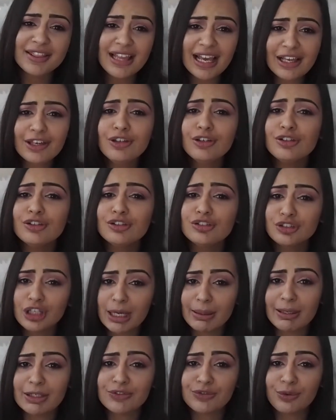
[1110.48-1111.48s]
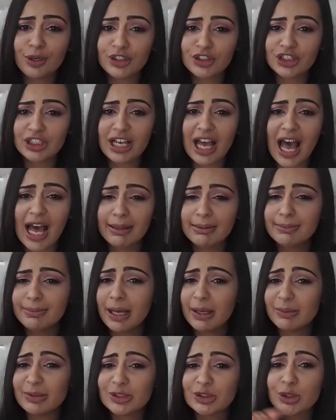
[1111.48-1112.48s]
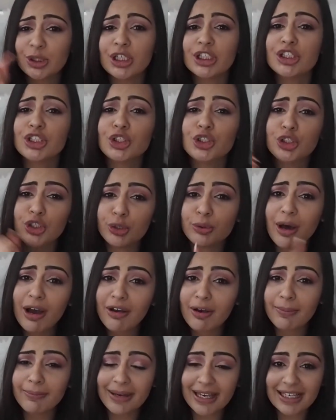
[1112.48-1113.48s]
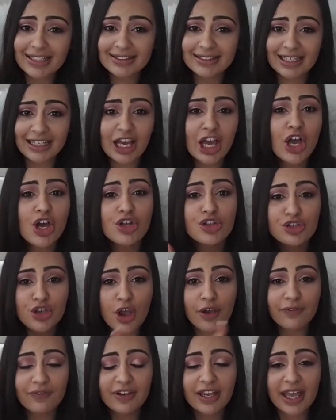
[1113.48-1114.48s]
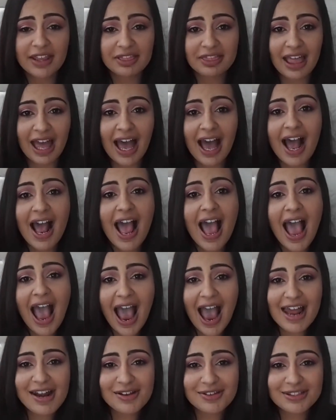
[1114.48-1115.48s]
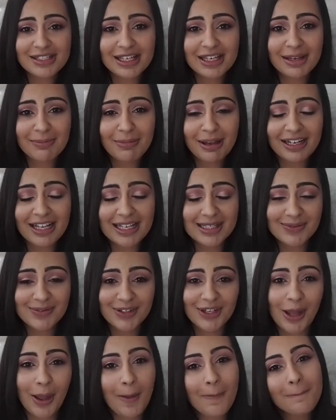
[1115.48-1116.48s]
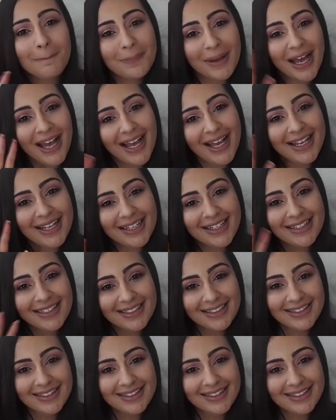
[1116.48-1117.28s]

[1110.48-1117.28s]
Thank you so much for watching Harvey Barbie squad. You are amazing. Don't forget that. And I'll see you in my next video. Bye.